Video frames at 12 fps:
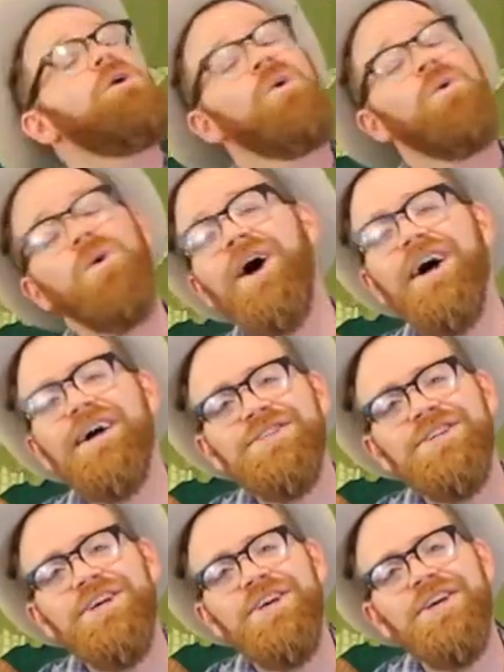what
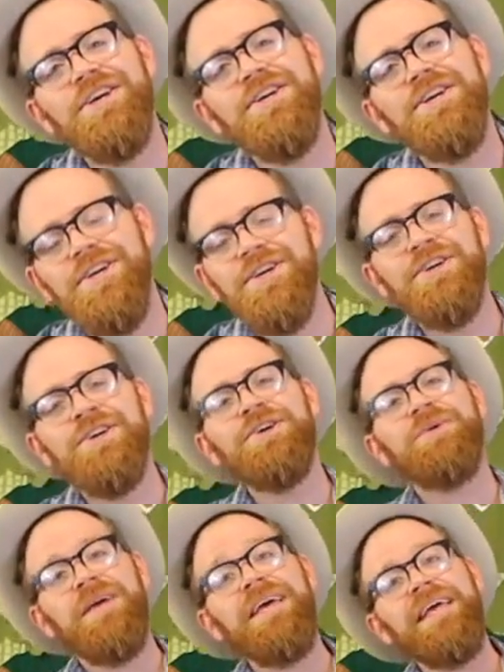you
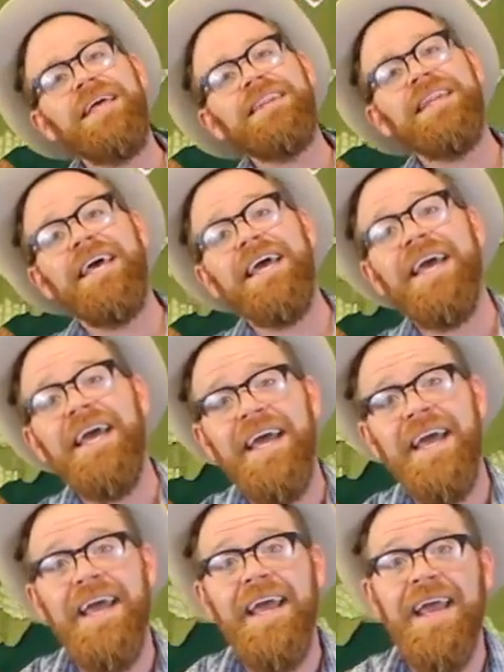doing
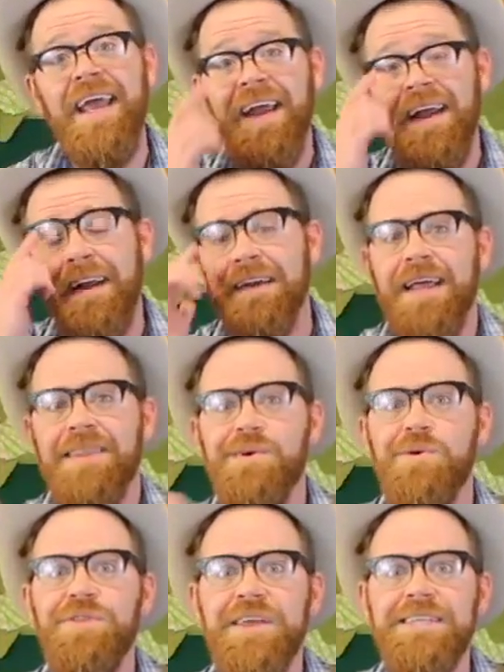there? Then
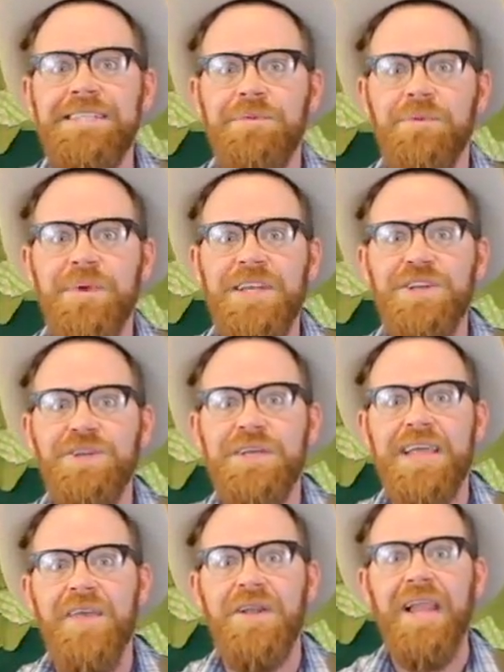we'll think of something we can do
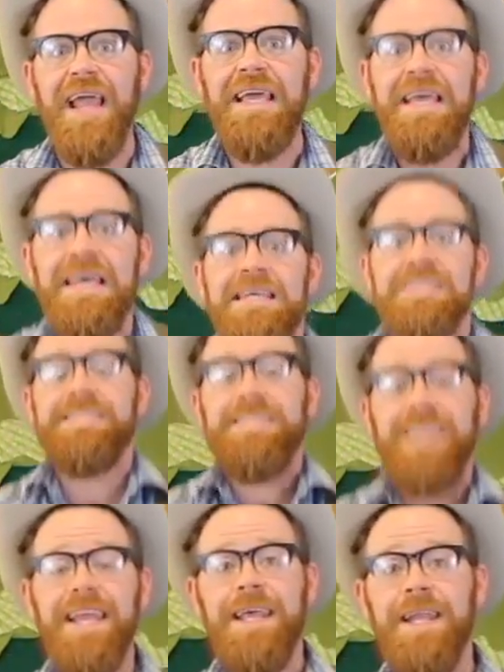together, like
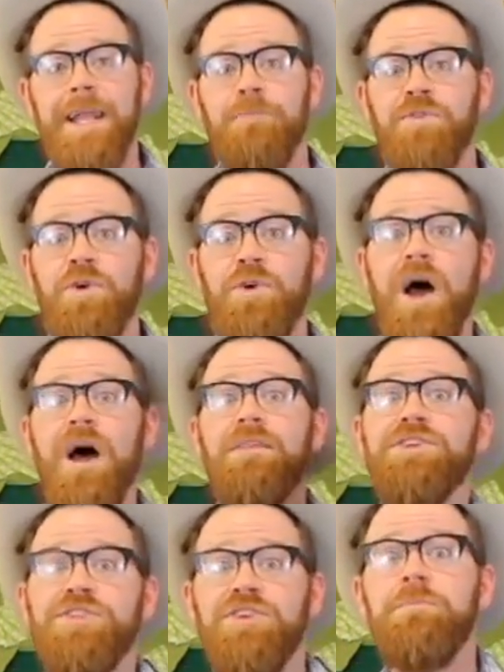standing up for
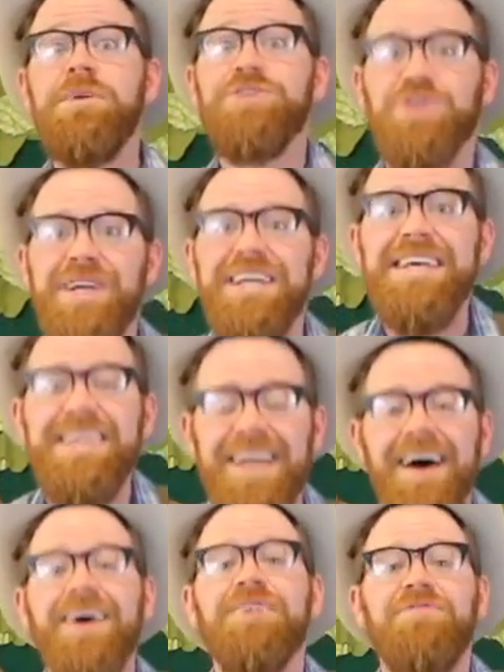others who've been treated
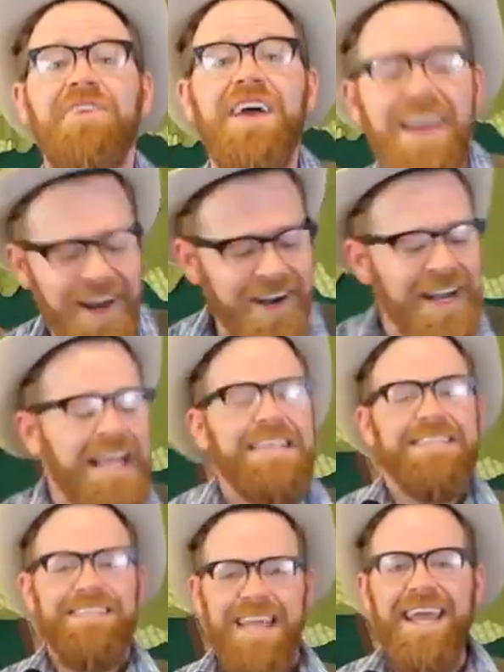unfair.
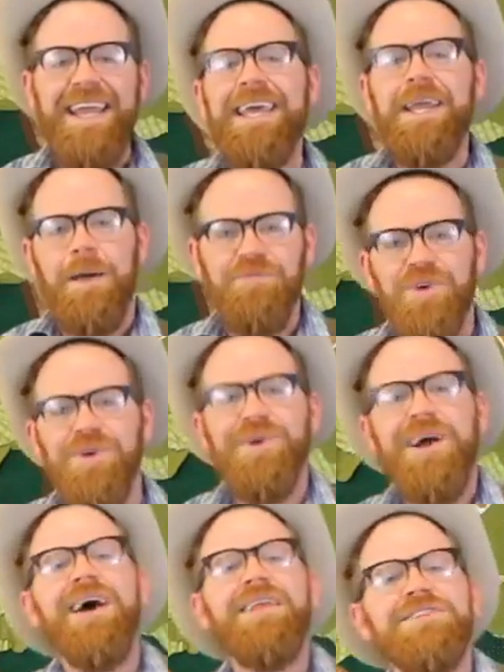Standing up for
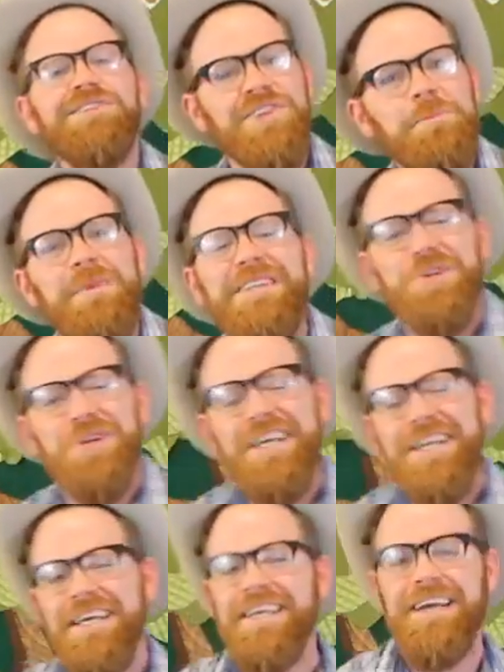others who've been
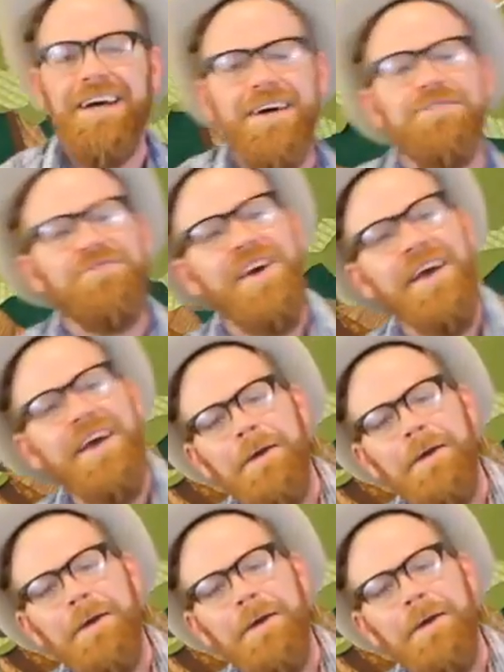treated unfair.